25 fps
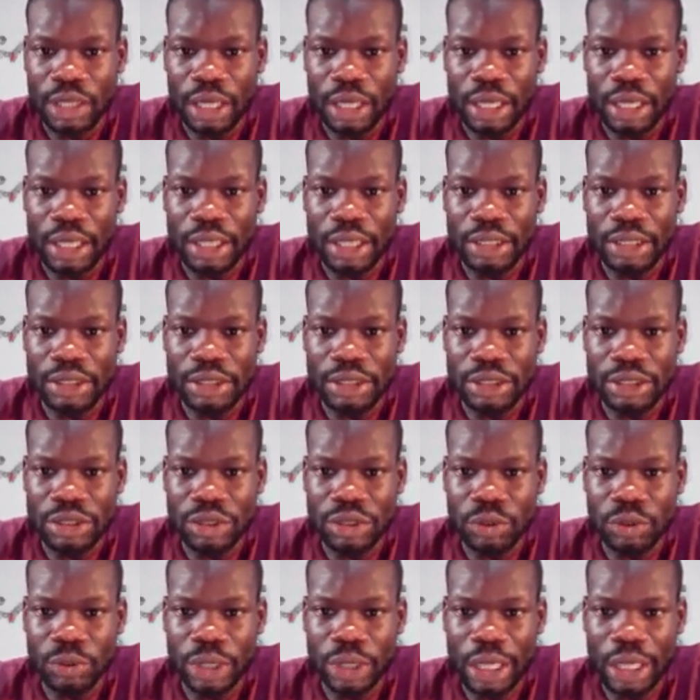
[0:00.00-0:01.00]
And
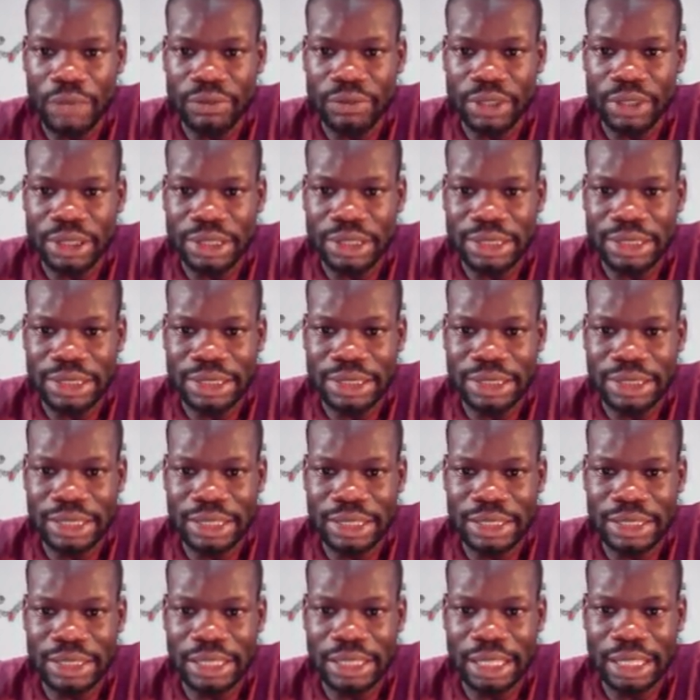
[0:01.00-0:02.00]
so we have
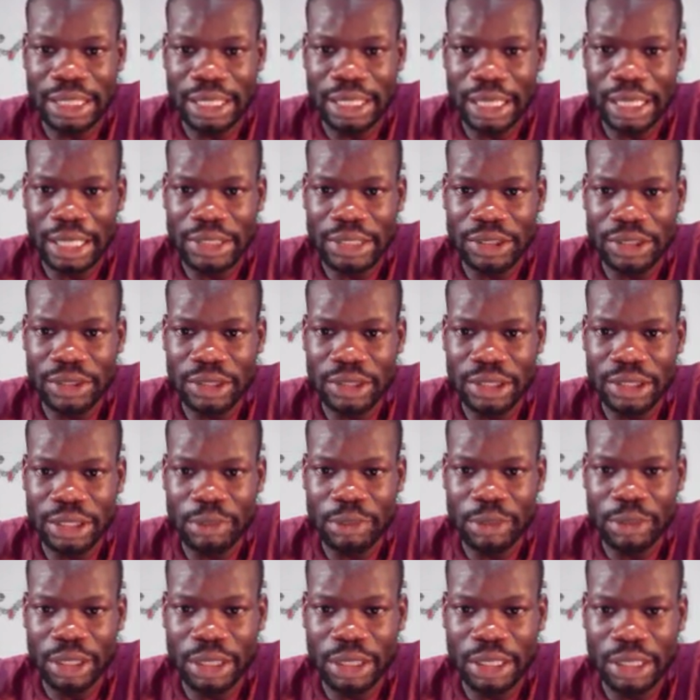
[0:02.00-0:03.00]
the analyzer,
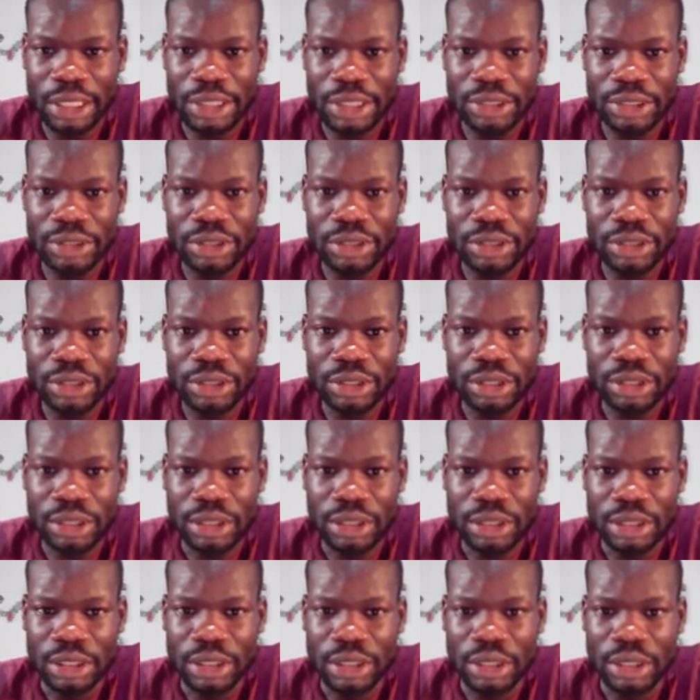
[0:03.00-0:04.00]
sentiment analysis,
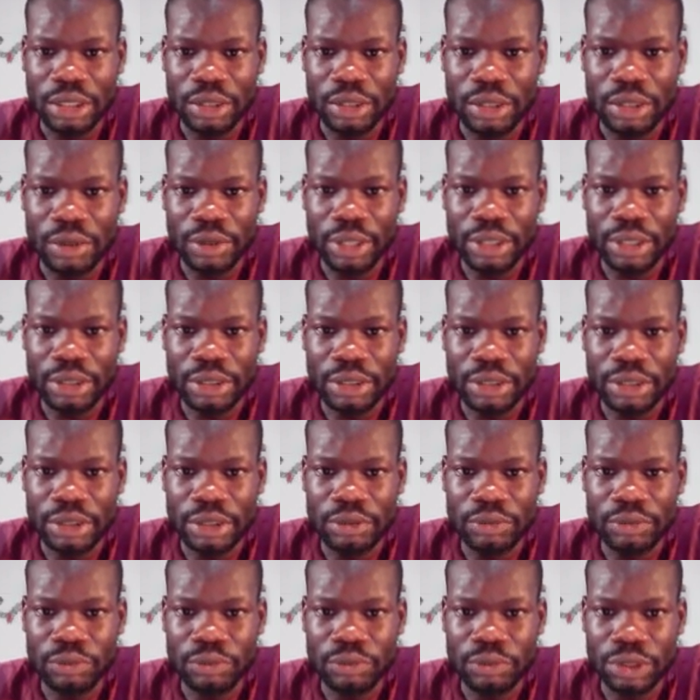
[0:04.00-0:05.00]
all right,
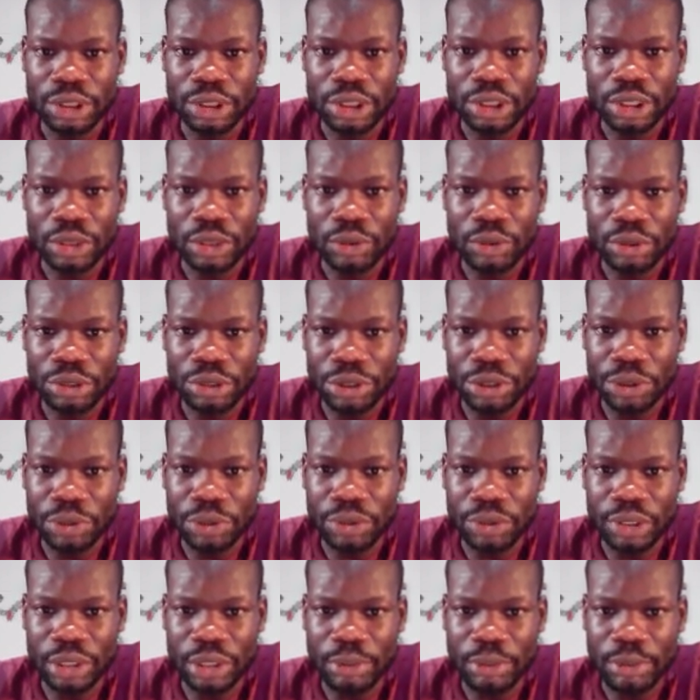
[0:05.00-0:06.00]
which is equals to
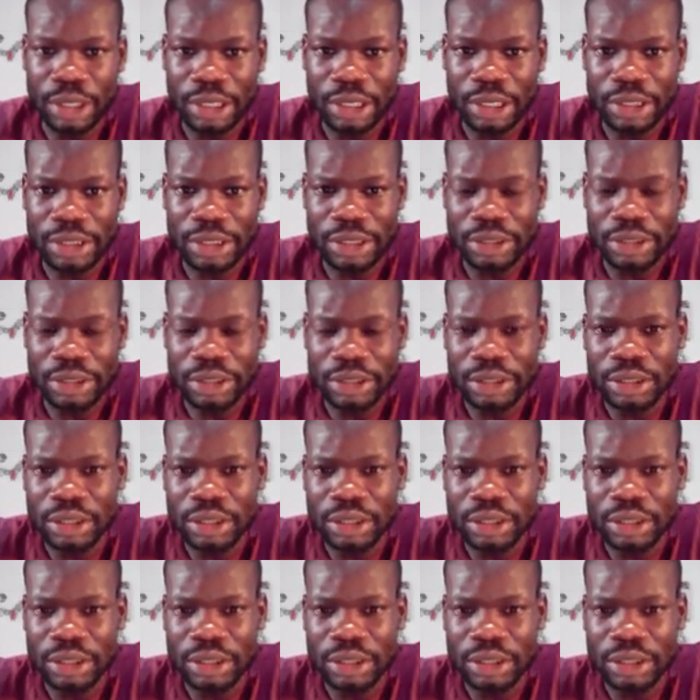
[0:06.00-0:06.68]
sentiment analysis